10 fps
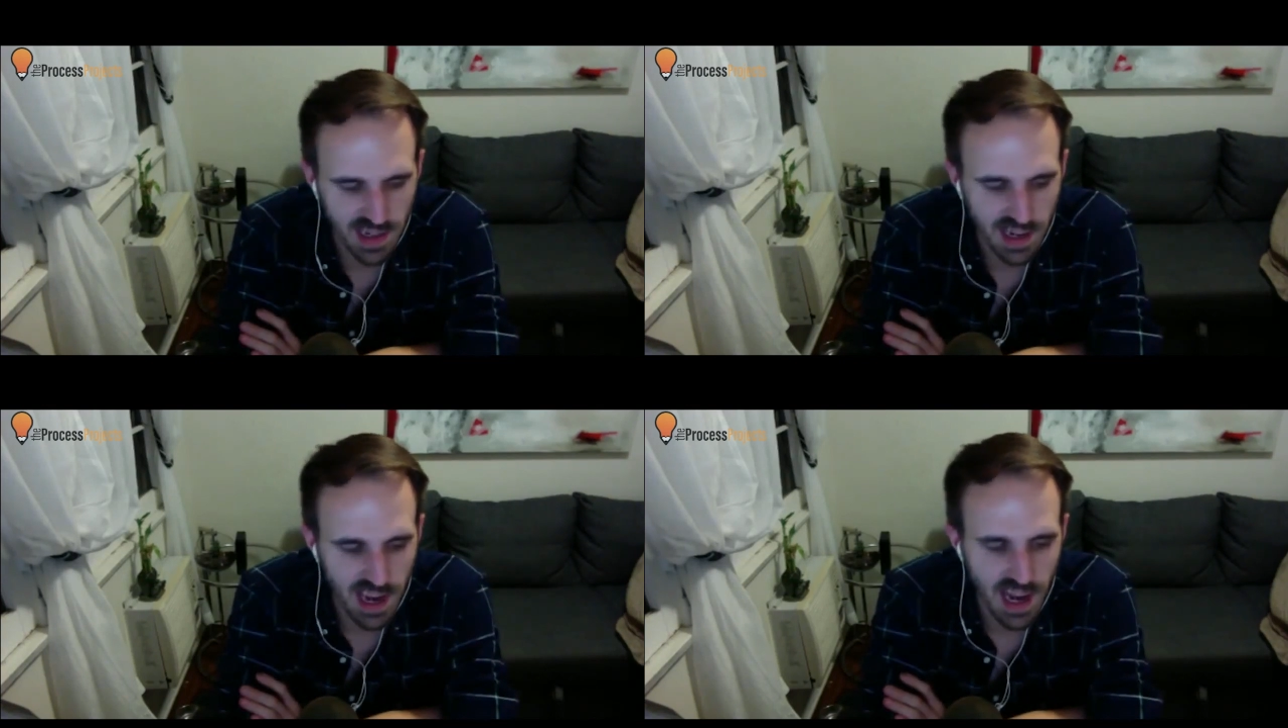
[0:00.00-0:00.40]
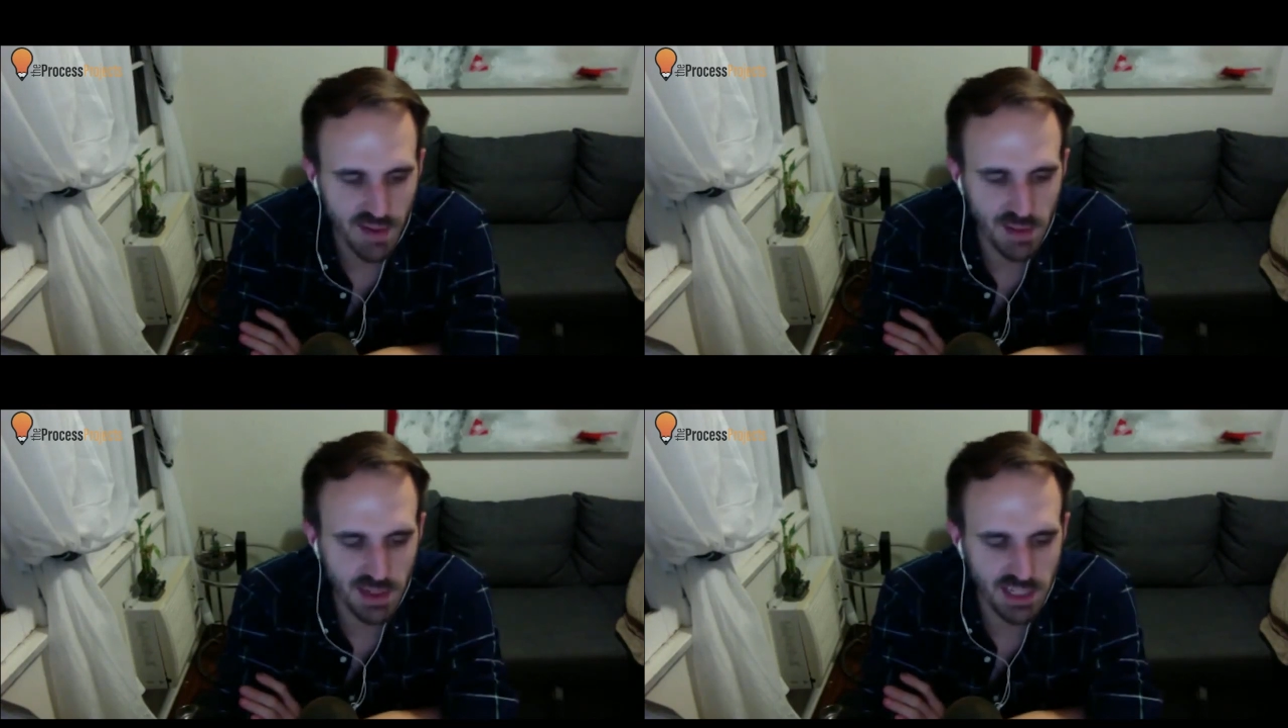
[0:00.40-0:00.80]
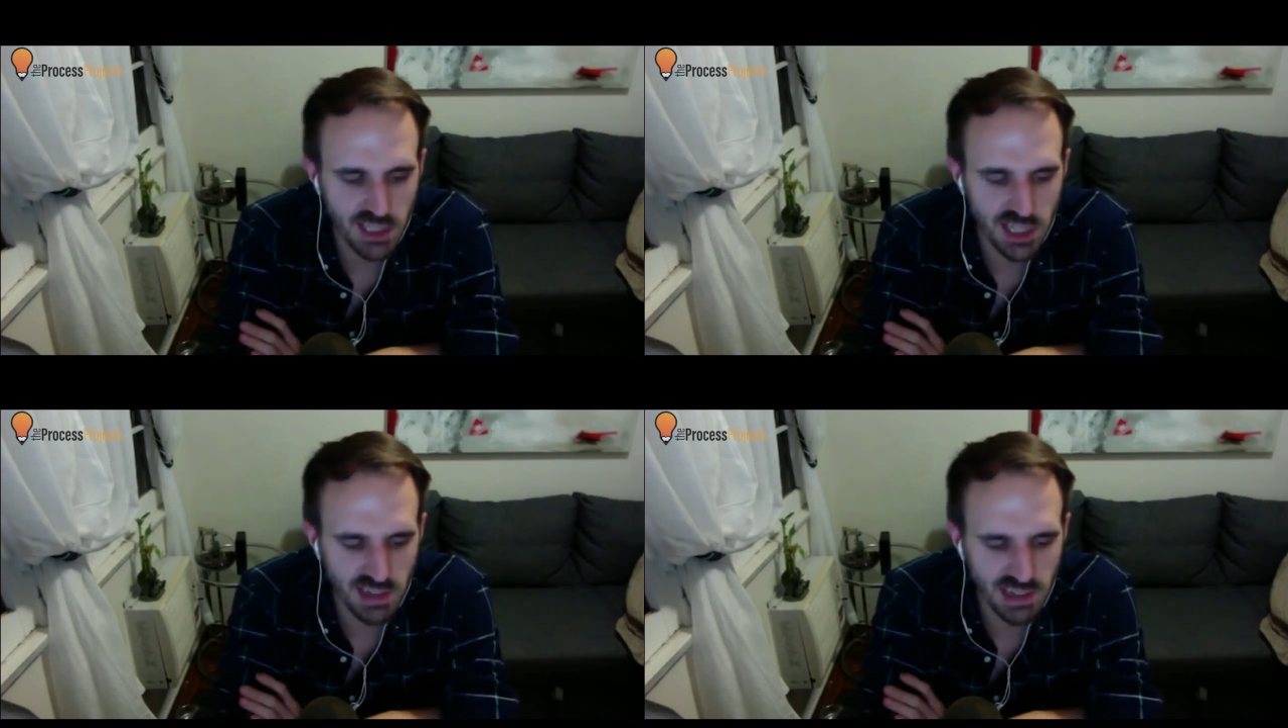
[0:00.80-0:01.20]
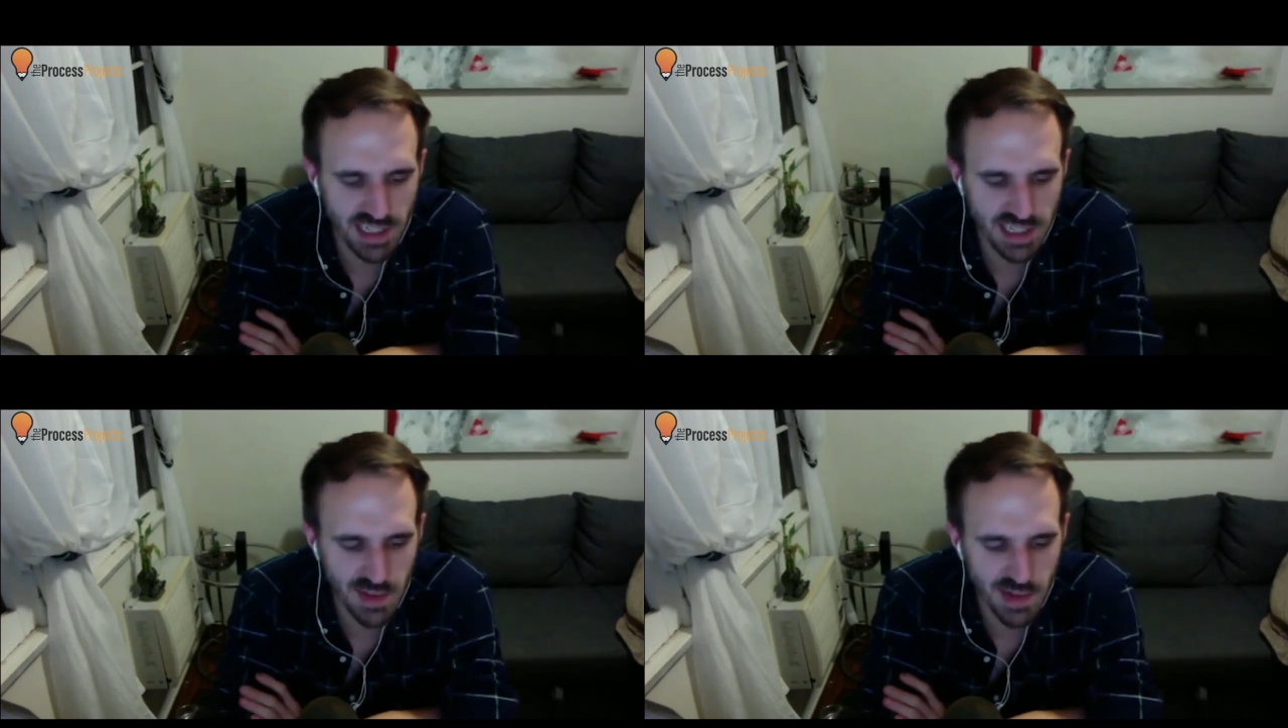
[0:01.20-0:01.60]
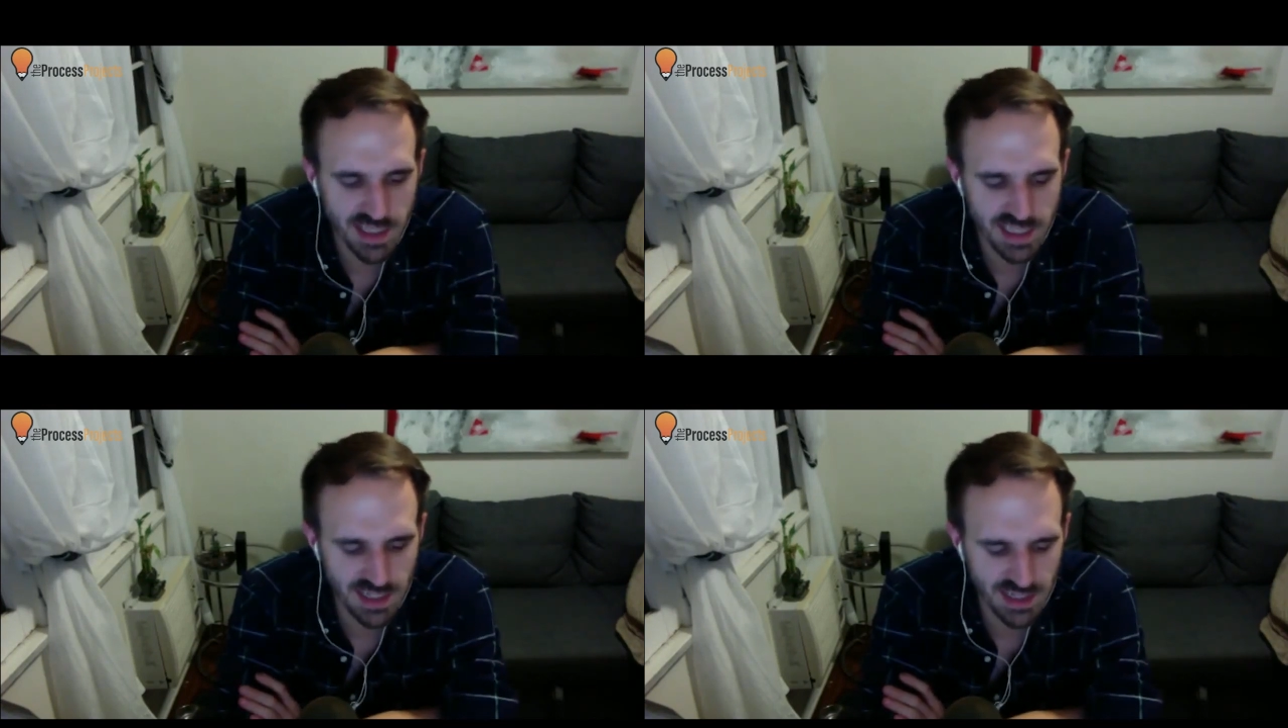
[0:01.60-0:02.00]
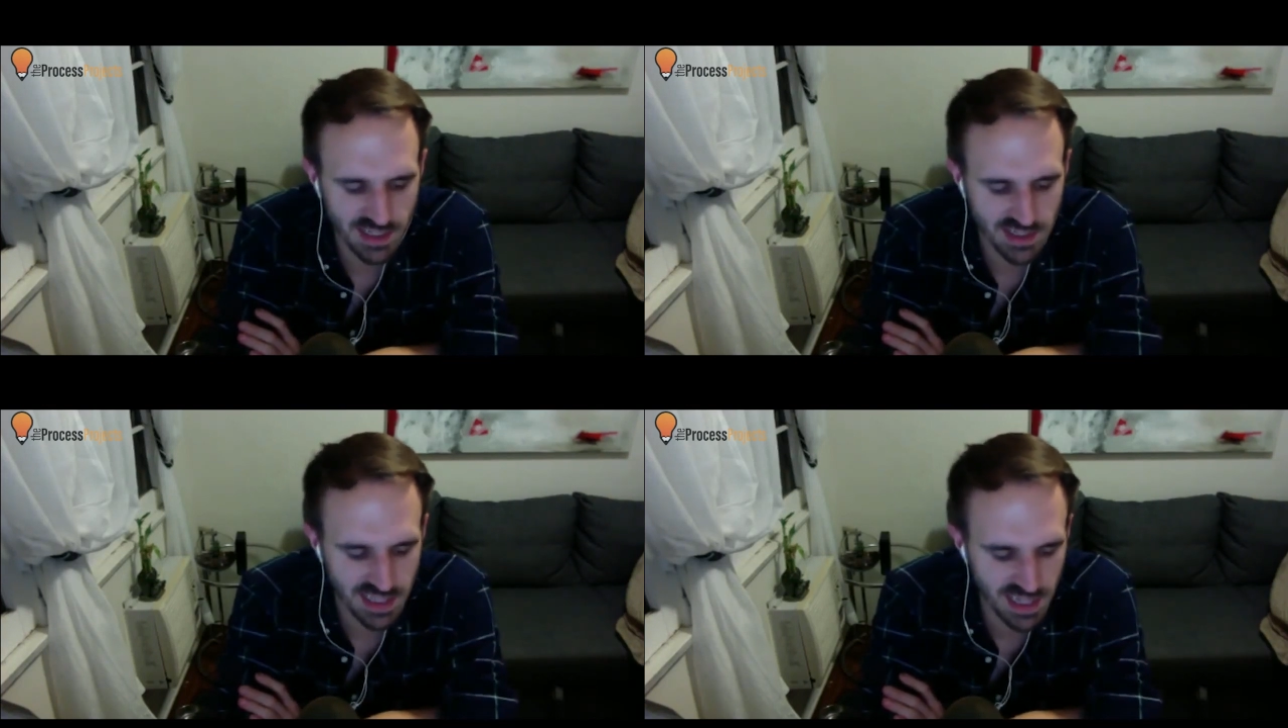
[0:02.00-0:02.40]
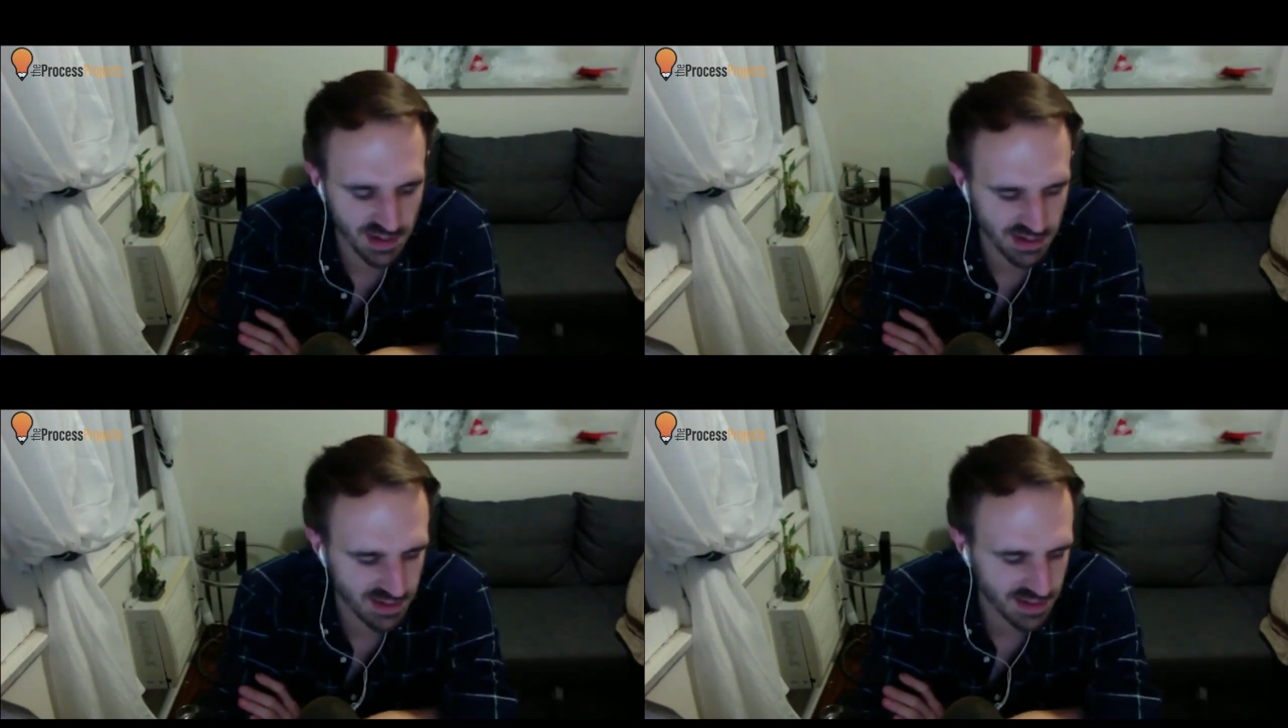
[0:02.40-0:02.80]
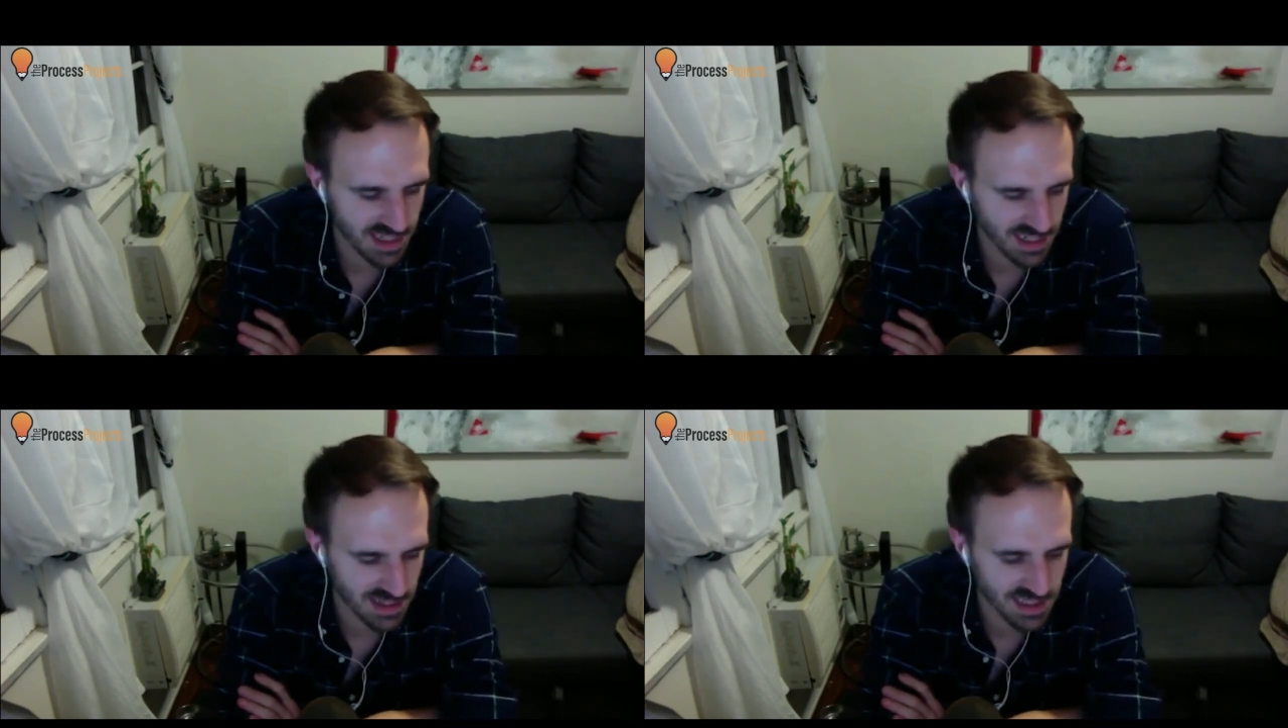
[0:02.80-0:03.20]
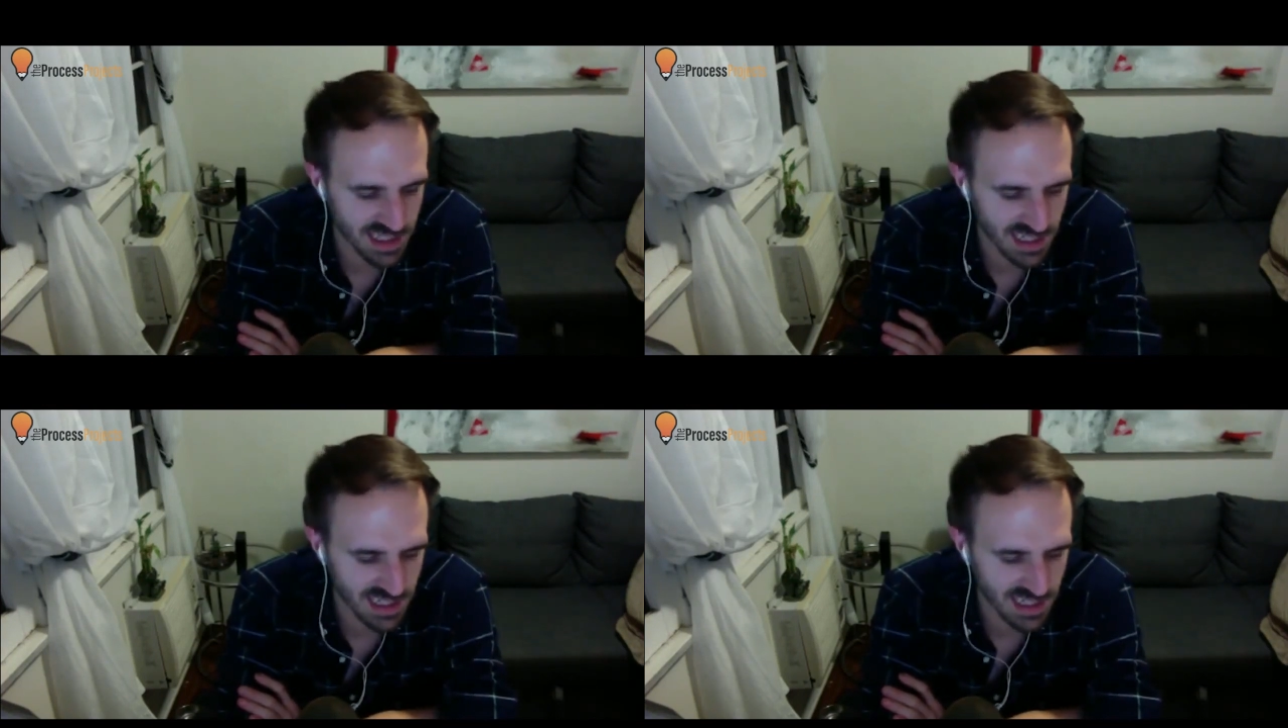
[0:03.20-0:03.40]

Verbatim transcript: and everybody's cheering because they want to see how it turns out. You know, it's like